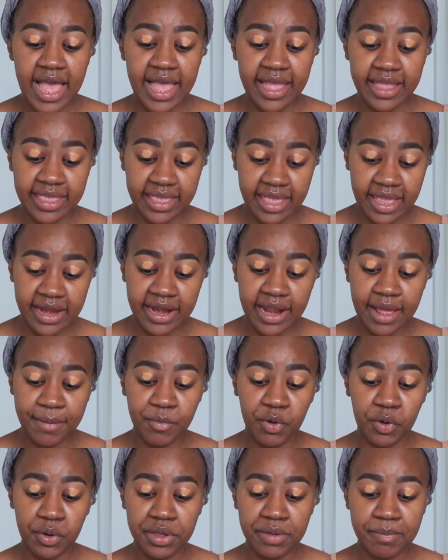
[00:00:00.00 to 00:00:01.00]
again,
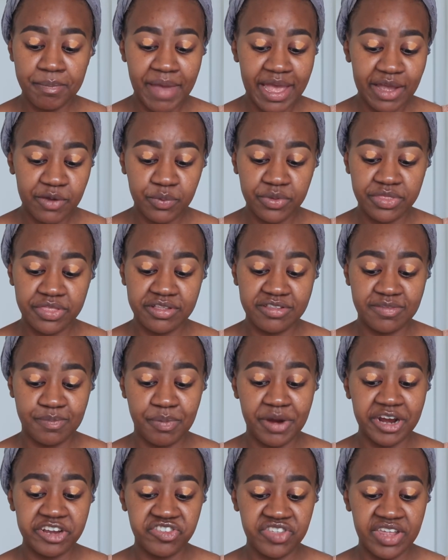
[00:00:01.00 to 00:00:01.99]
I'm going back with this
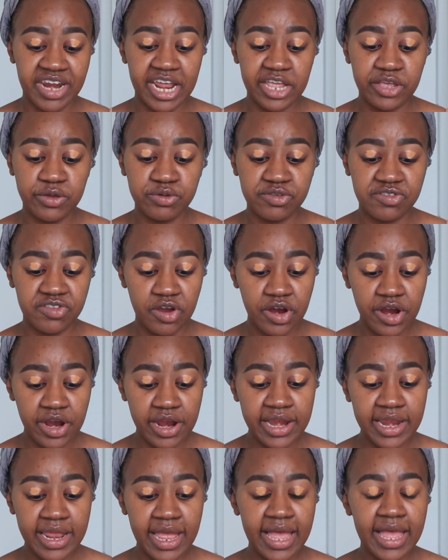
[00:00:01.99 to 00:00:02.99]
brush that I used
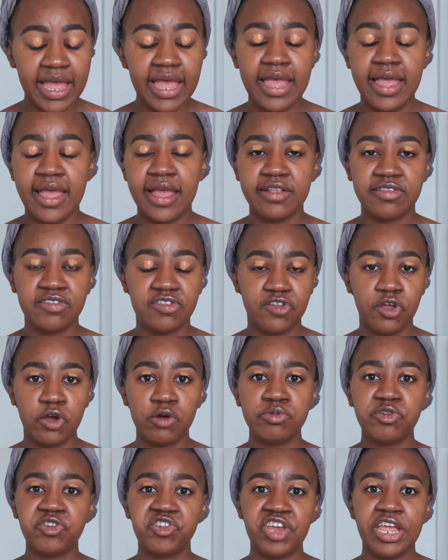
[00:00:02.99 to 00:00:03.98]
earlier. It's
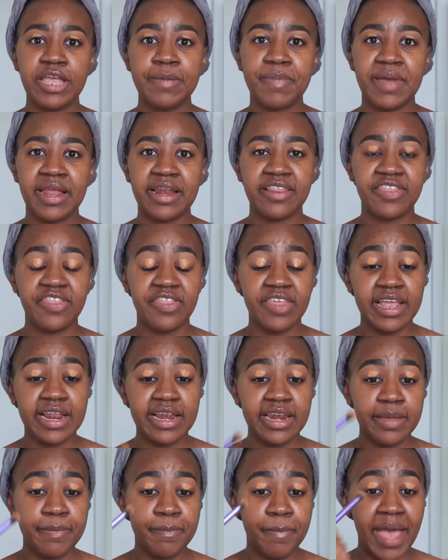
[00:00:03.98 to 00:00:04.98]
dome shape and
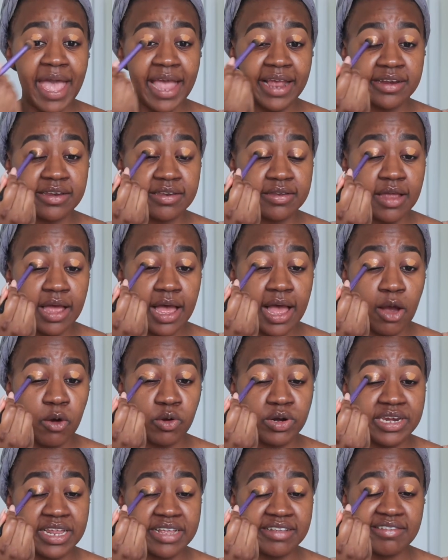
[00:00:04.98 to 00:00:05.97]
thickly packed
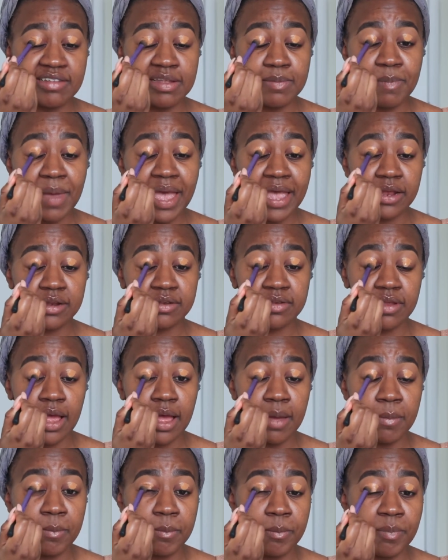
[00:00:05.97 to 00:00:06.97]
or densely packed
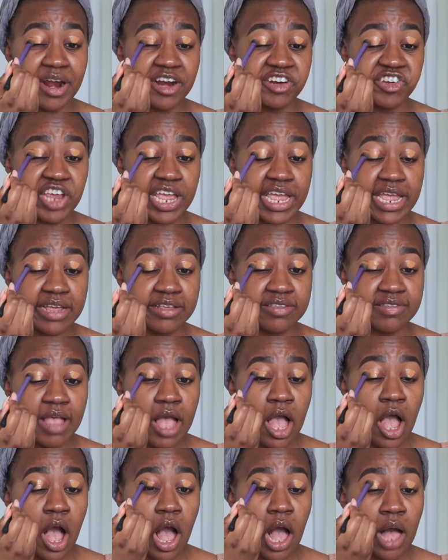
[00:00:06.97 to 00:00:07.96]
brush hairs
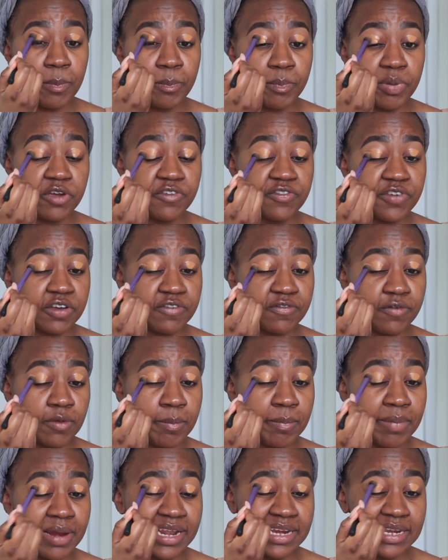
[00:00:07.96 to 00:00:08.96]
are perfect for
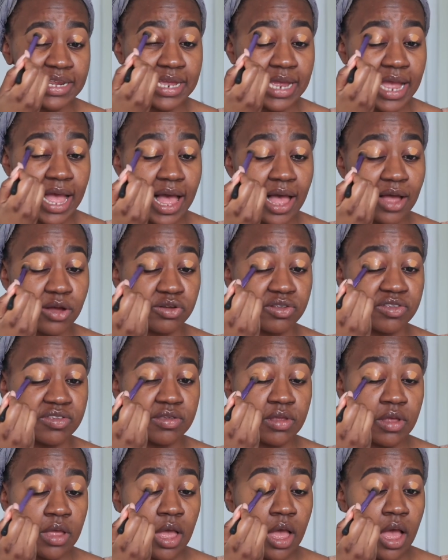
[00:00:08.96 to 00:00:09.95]
blending out
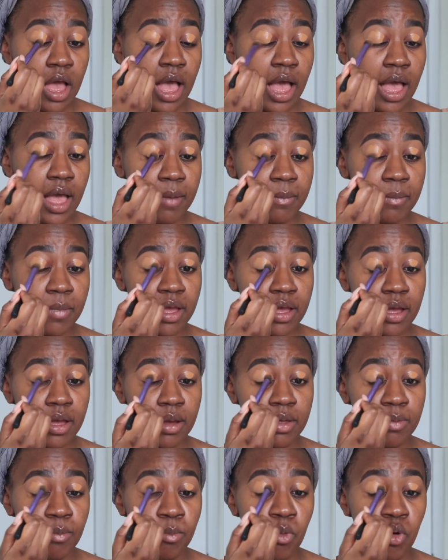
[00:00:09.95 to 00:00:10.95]

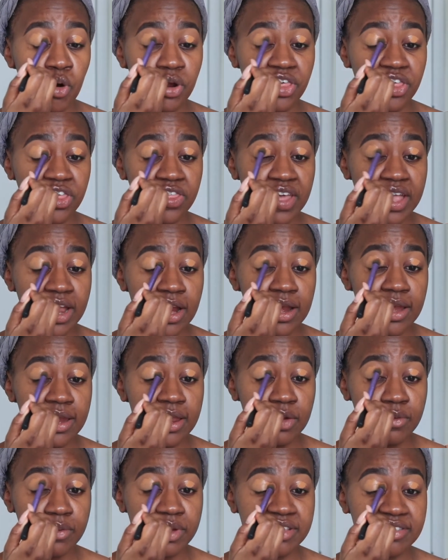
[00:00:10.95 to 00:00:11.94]
more thicker
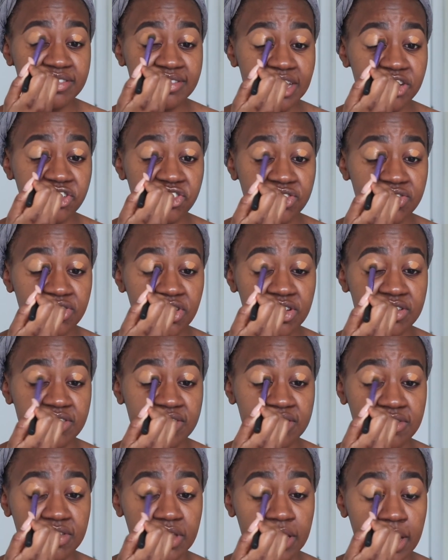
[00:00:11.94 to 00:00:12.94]
liquids such as
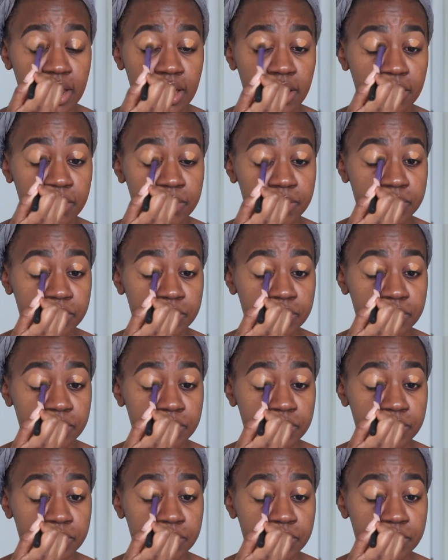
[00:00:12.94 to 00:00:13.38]
concealer.